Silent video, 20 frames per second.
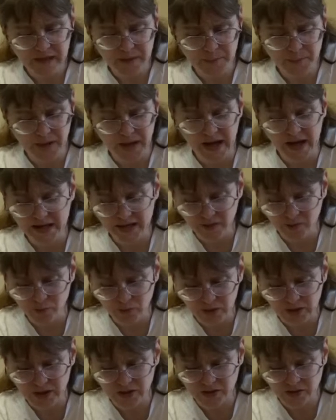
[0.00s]
Pa had
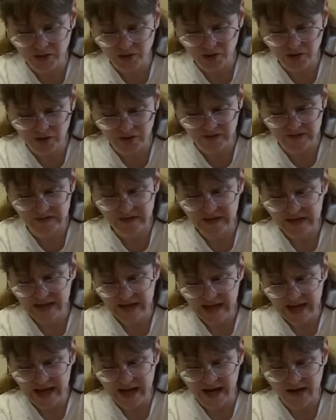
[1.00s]
whittled the hooks
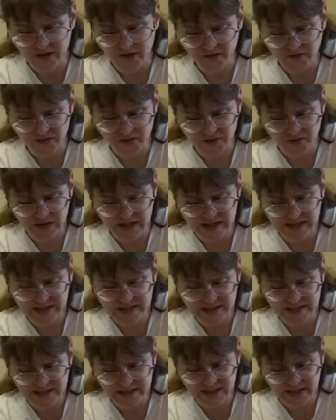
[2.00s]
out of a green
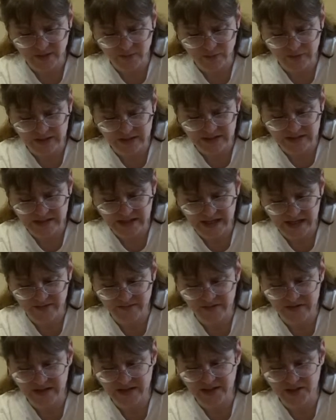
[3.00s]
stick with his
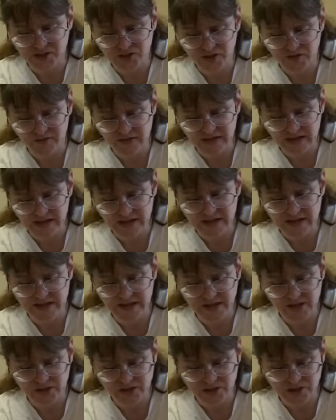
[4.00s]
knife and had driven
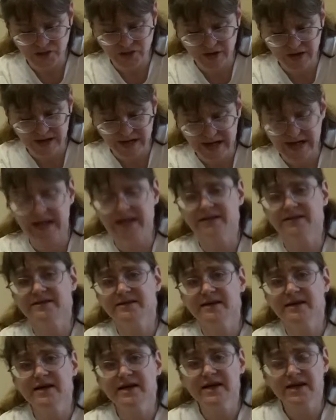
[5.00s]
their straight ends